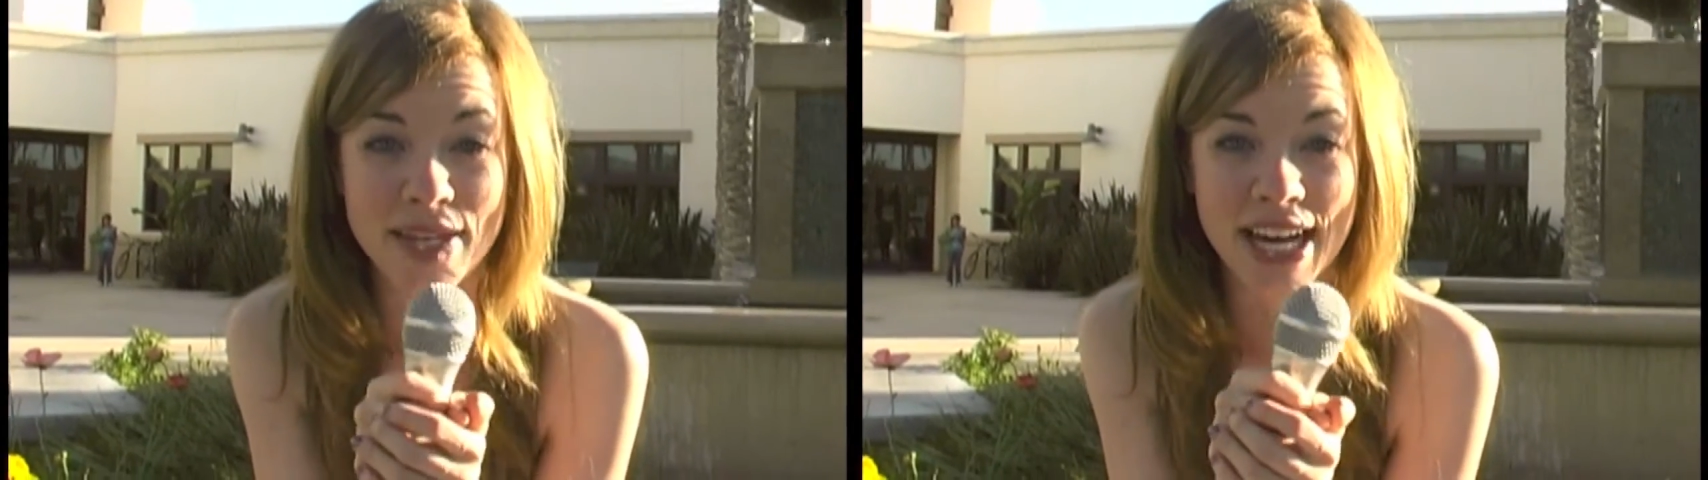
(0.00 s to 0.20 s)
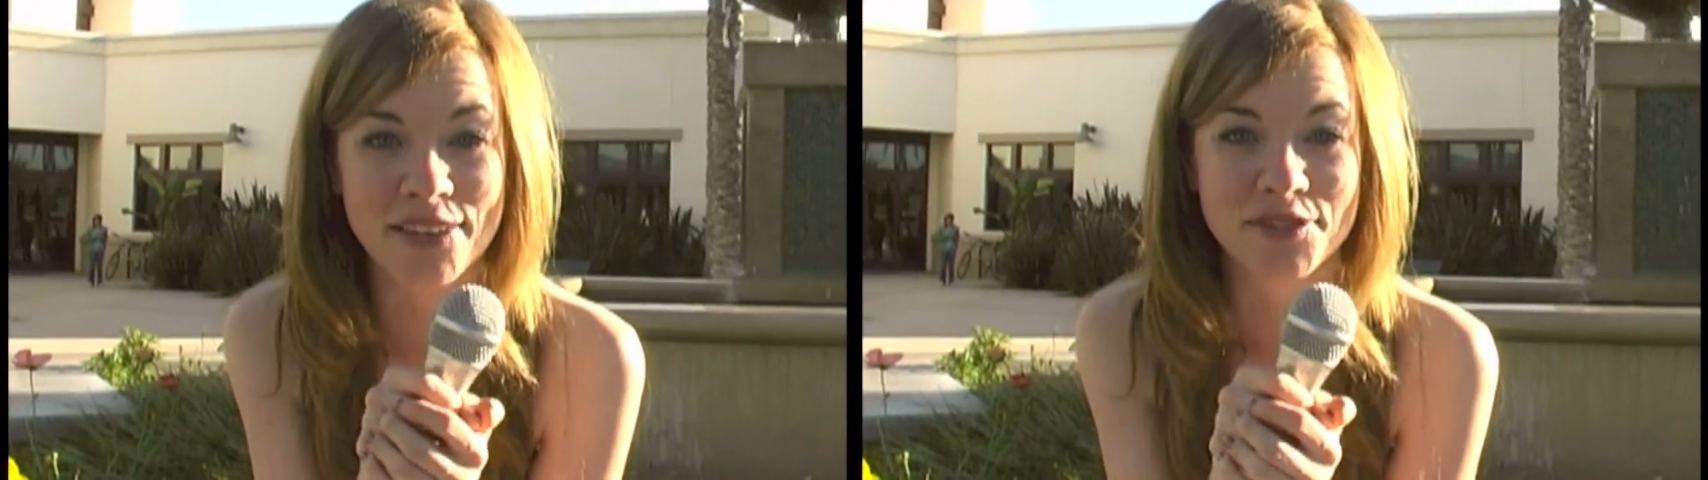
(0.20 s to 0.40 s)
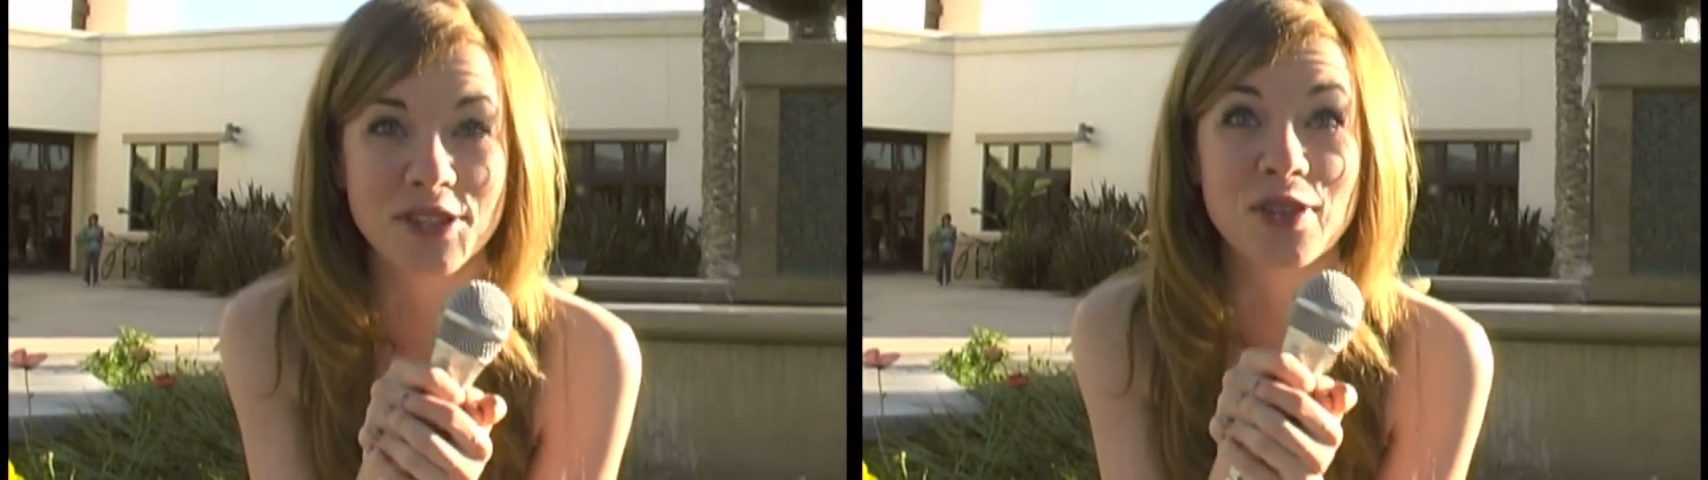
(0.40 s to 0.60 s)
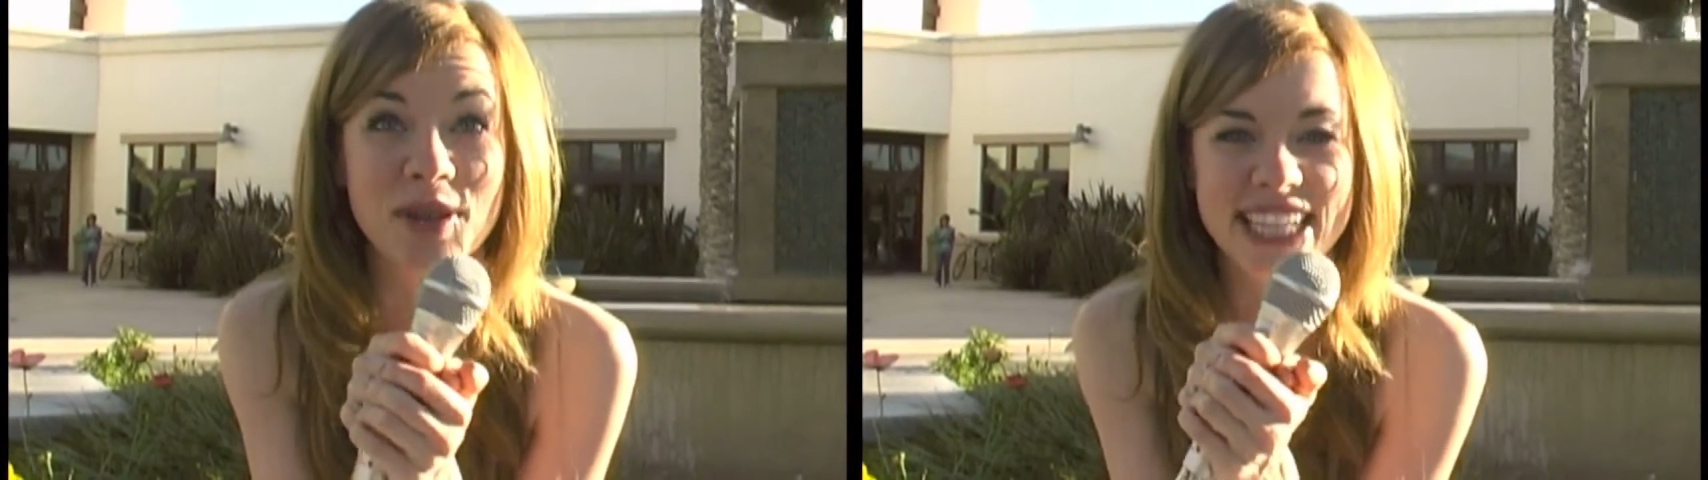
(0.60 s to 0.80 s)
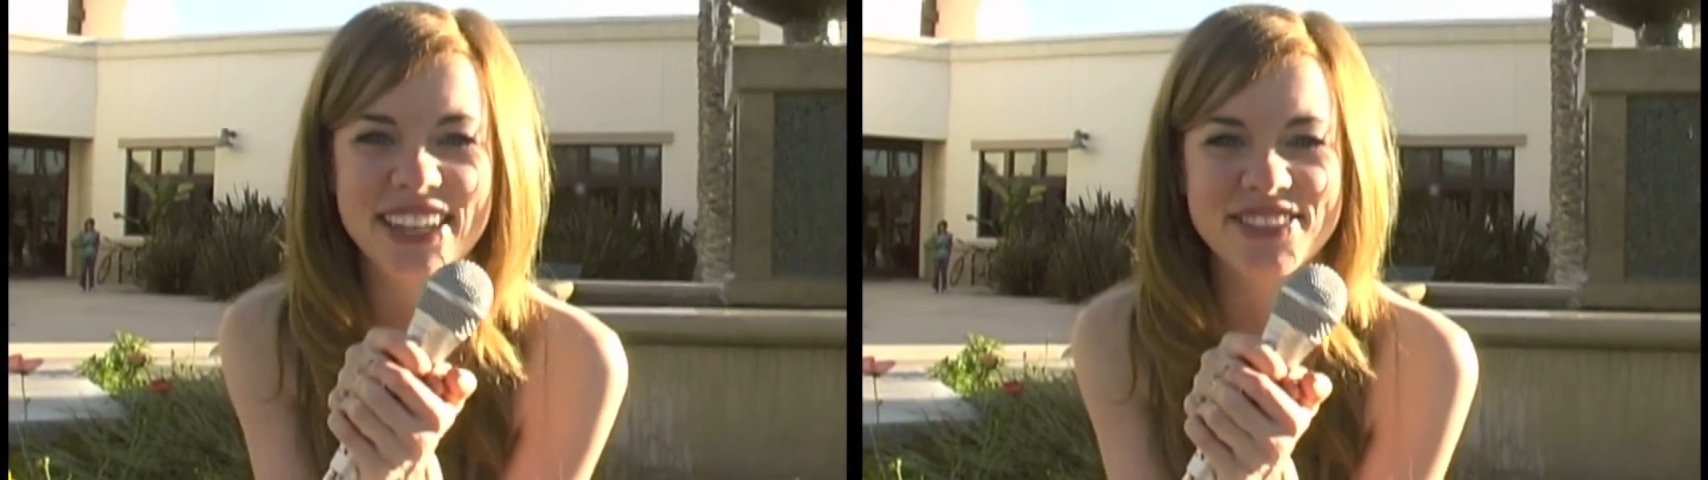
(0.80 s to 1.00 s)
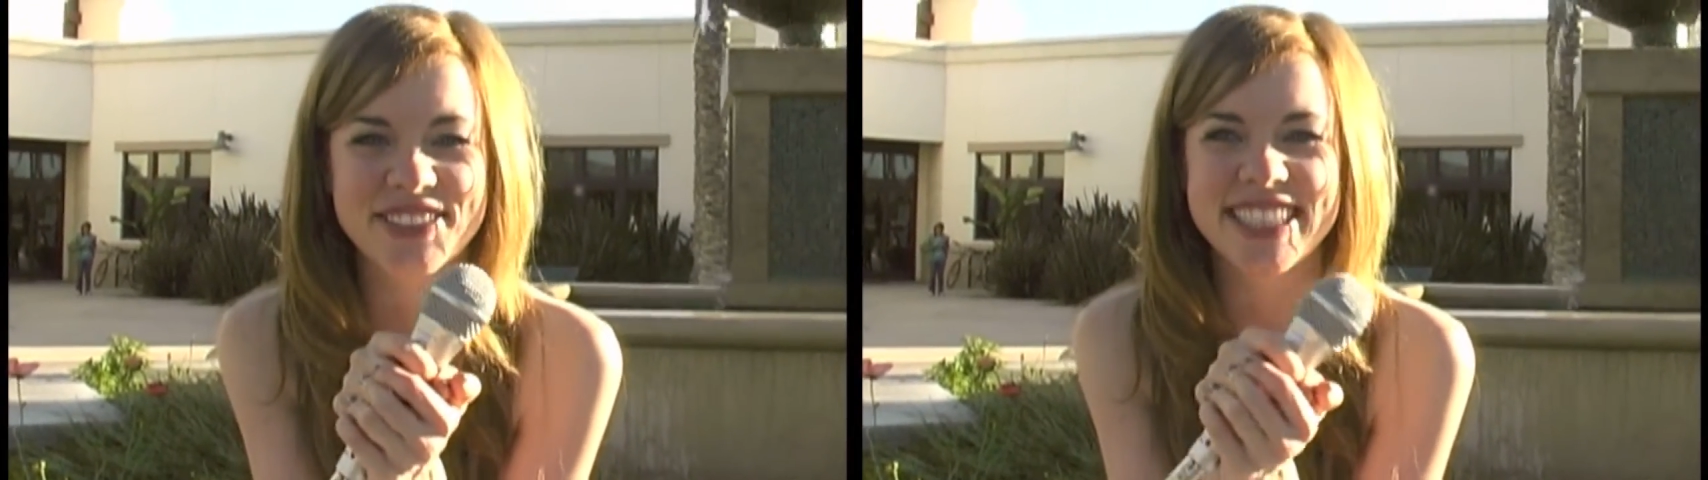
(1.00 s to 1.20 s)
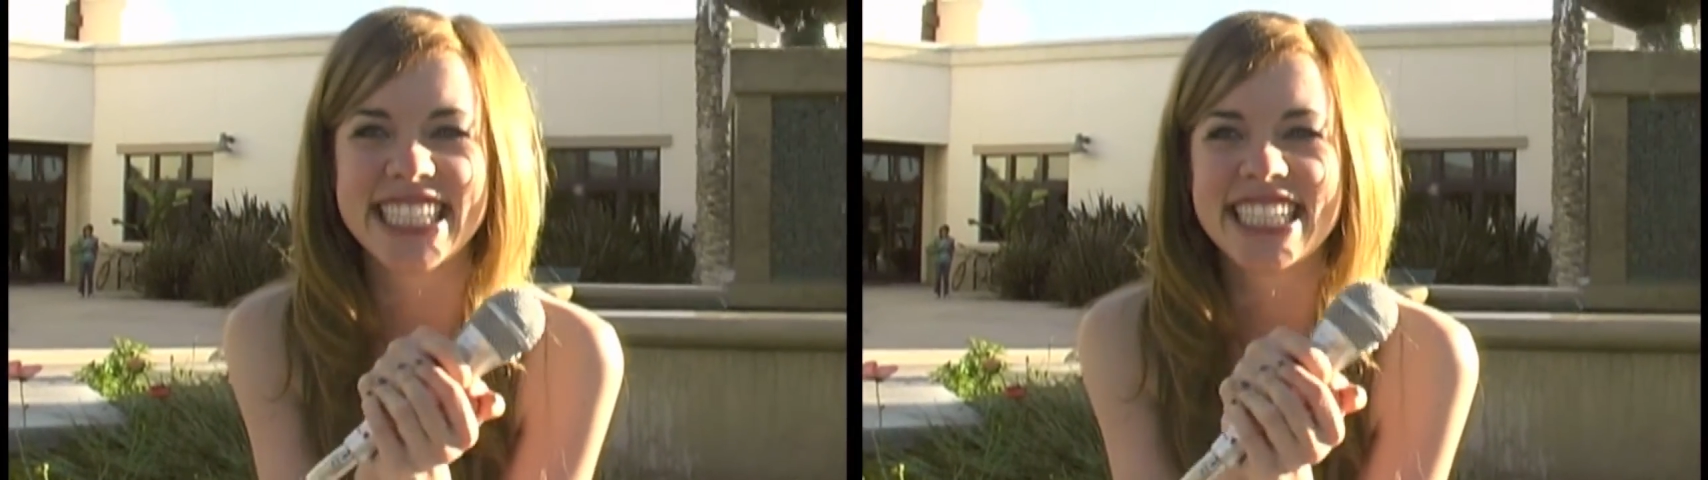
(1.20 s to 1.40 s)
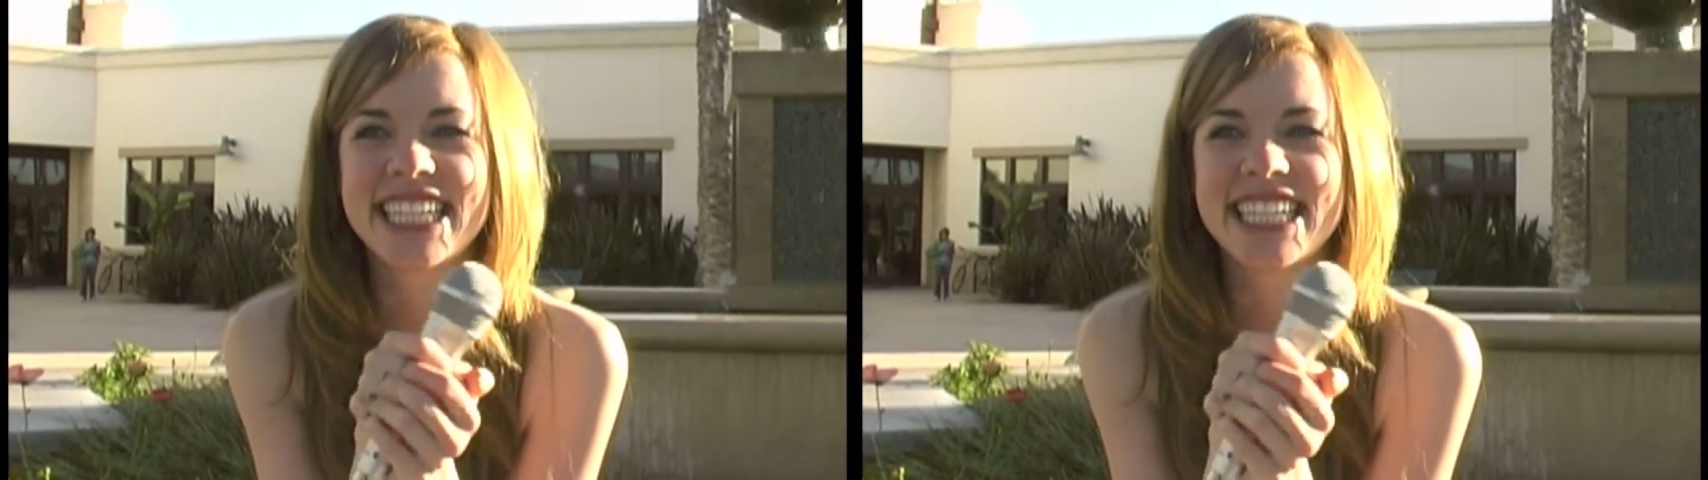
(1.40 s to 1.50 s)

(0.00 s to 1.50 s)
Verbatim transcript: dad, for doing that for me.